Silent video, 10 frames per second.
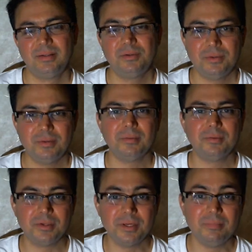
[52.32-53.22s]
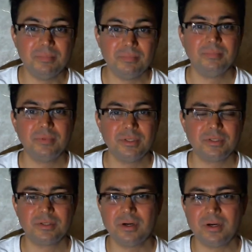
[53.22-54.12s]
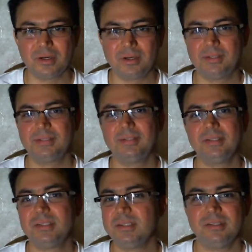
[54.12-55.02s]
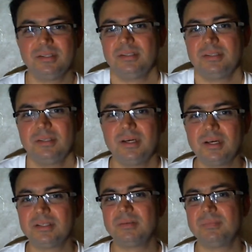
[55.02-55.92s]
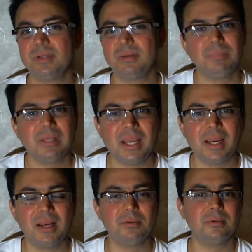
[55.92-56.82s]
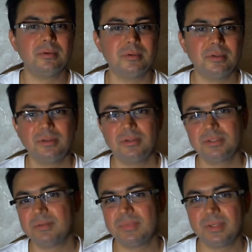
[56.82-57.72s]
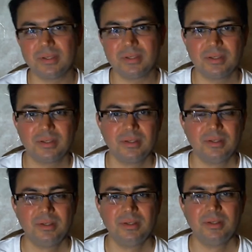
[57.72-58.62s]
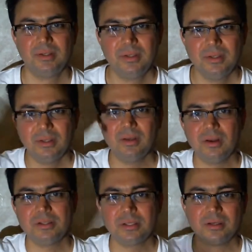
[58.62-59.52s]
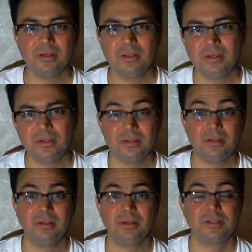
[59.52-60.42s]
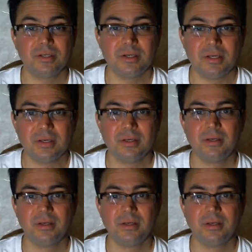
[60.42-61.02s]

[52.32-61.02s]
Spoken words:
to be able to give this talk. You see, this is not something planned or something logically asserted